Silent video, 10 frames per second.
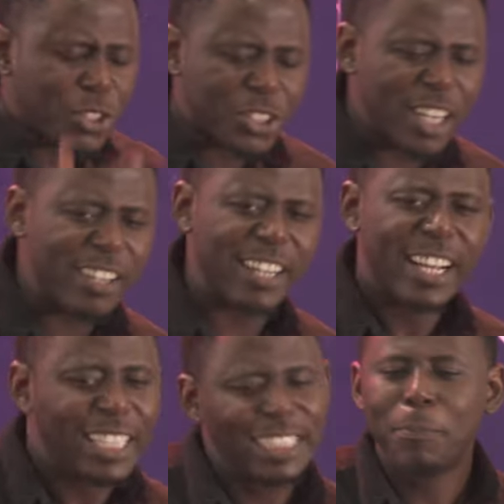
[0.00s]
I was sharing.
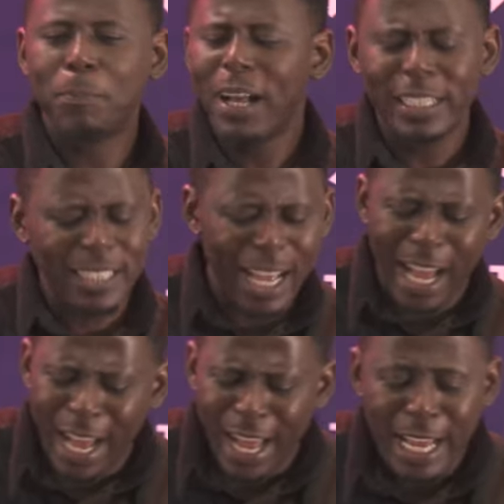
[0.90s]
Say, he said
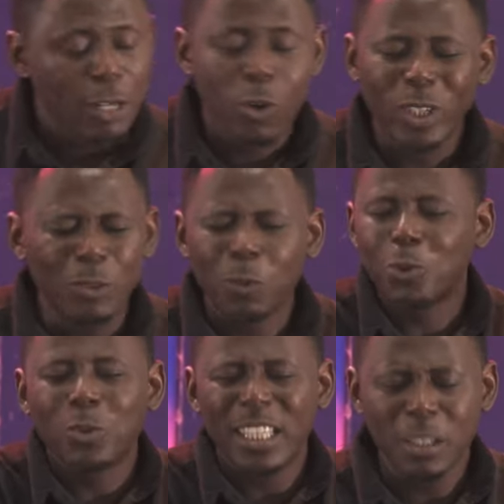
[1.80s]
ah, God
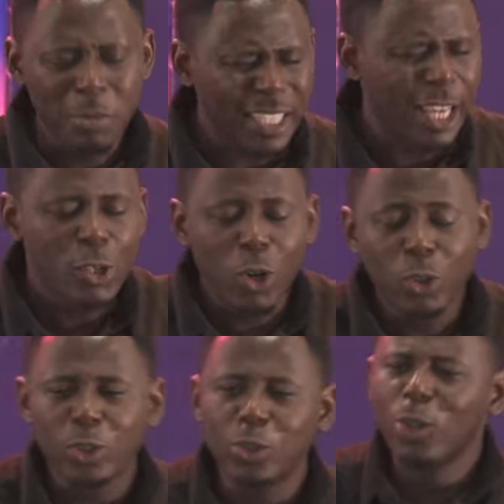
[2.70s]
wants to kill me.
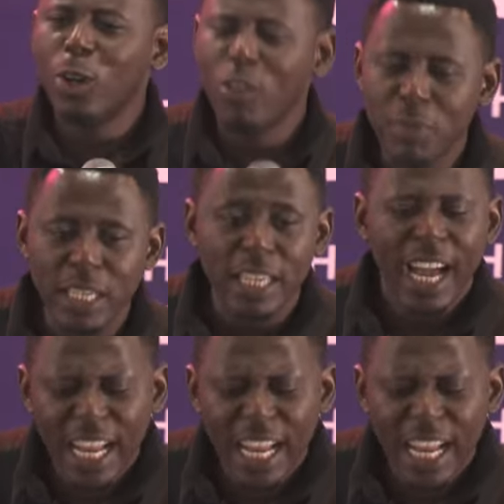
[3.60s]
God does not love me.